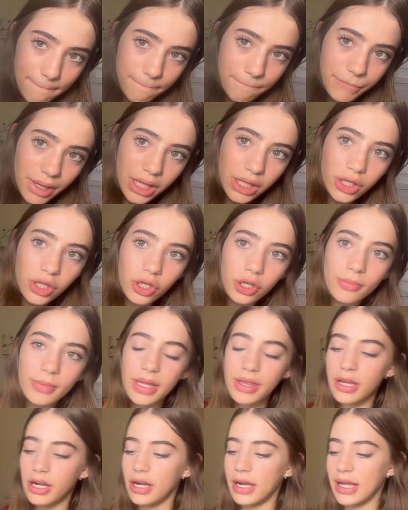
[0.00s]
Boom,
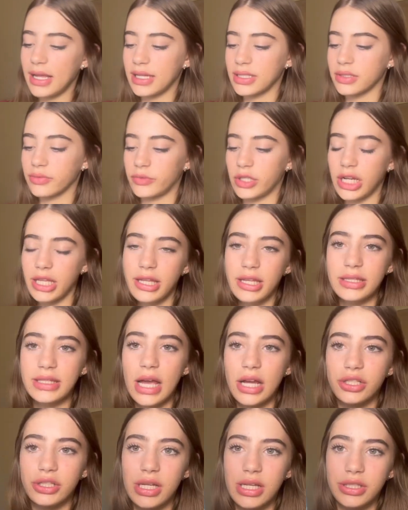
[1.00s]
there it is. One of these
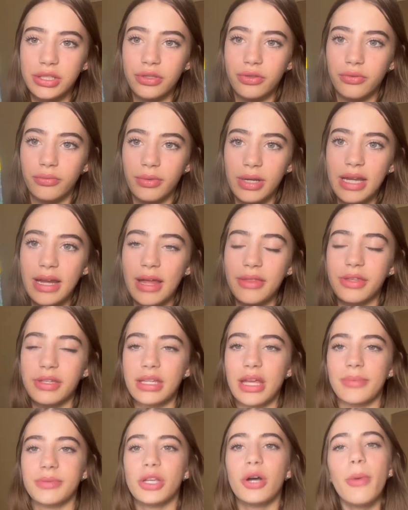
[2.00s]
actually has green at the
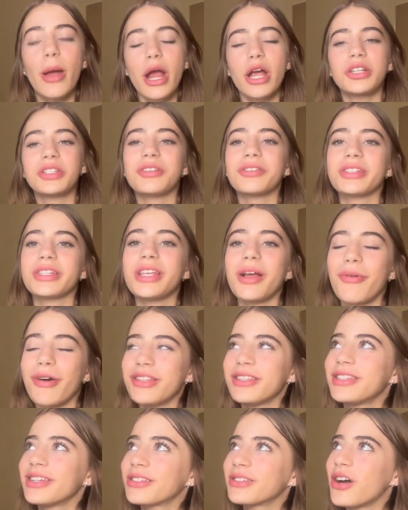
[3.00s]
tips. Oh my gosh, there's this
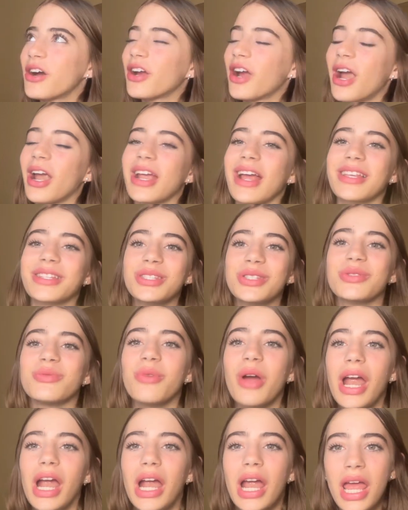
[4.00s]
one TikTok. I
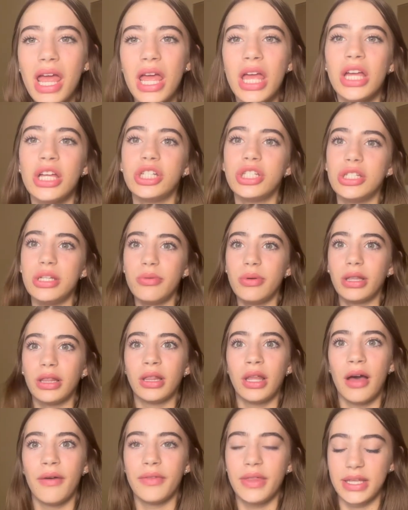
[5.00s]
swear she would
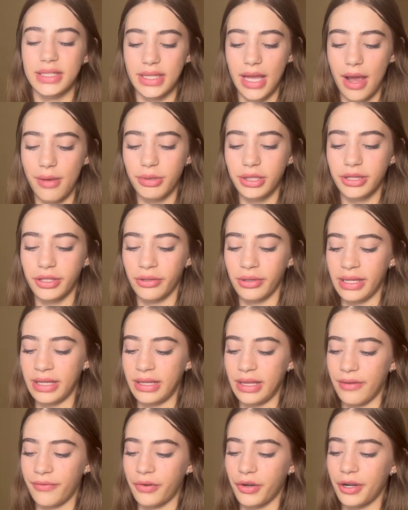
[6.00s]
love this. I would literally
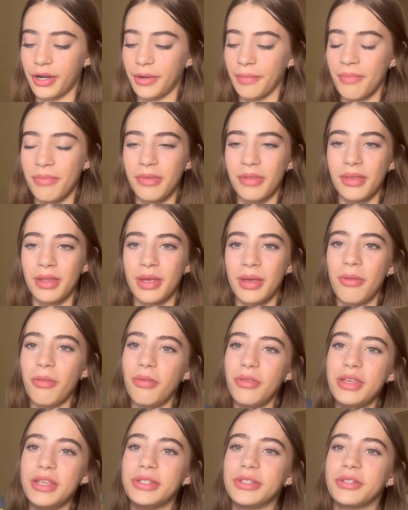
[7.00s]
give her
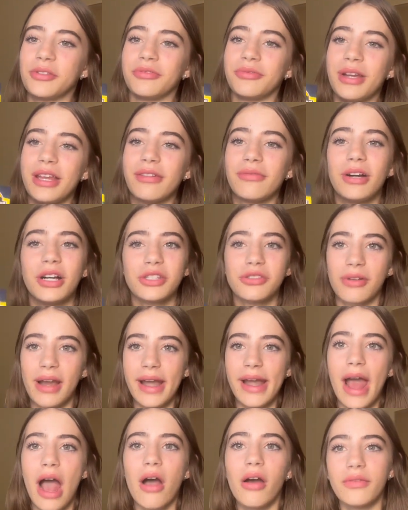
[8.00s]
these green ones
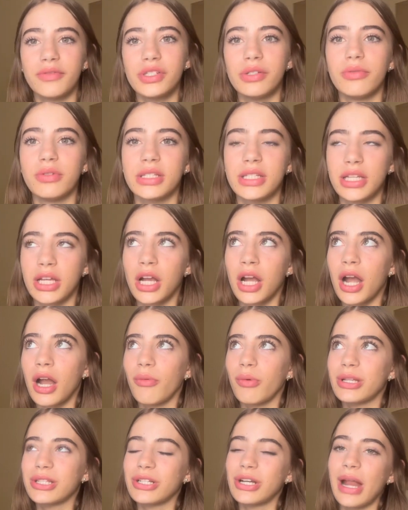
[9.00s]
right now if she was here.
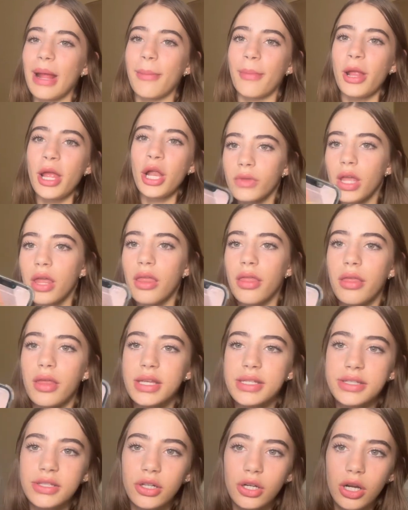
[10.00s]
What's her name?
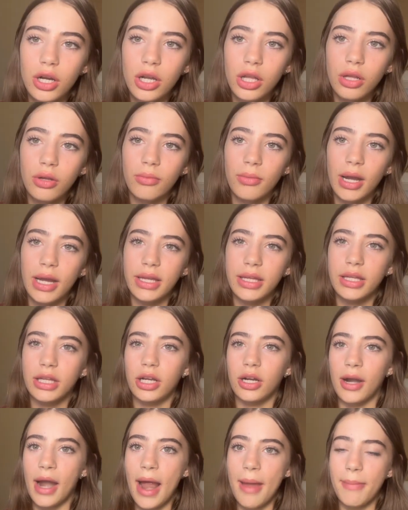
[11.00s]
This girl right
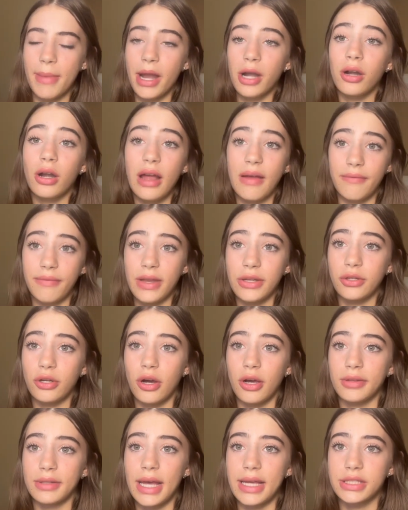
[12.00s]
here. I met her at
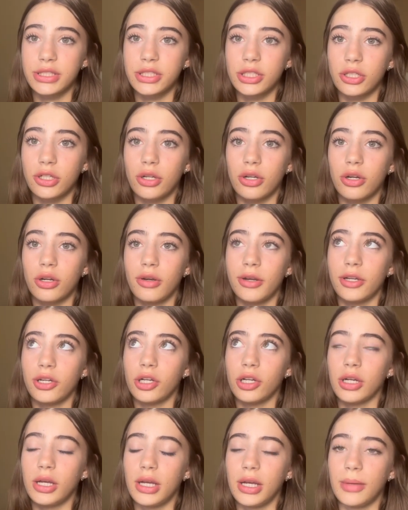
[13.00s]
VidCon last year, her and
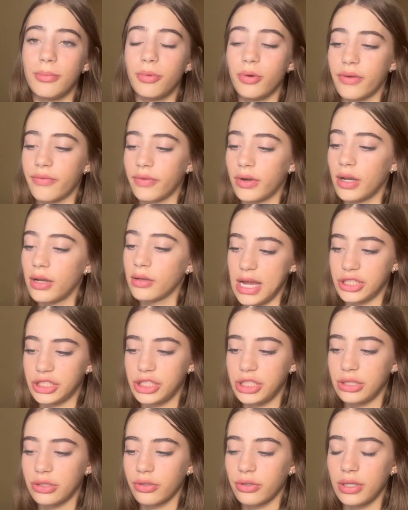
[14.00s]
her boyfriend.
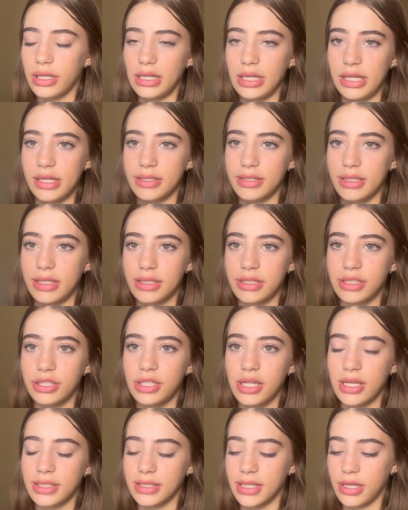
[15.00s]
She literally needs this.
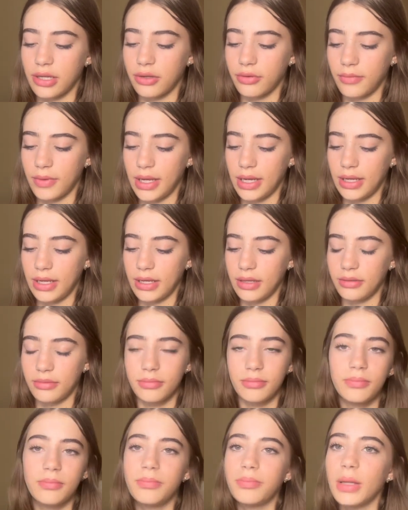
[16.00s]
She has like green
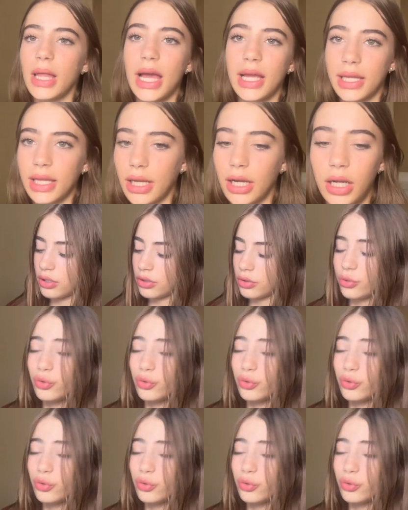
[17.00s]
and black hair.